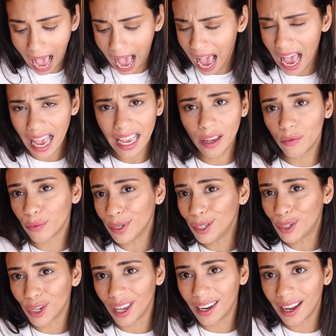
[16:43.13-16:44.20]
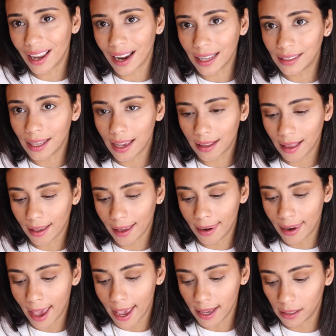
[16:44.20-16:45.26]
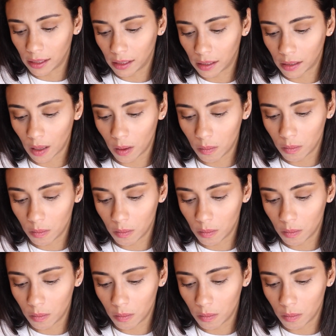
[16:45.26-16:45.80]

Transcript: I reach in and I take like a nice,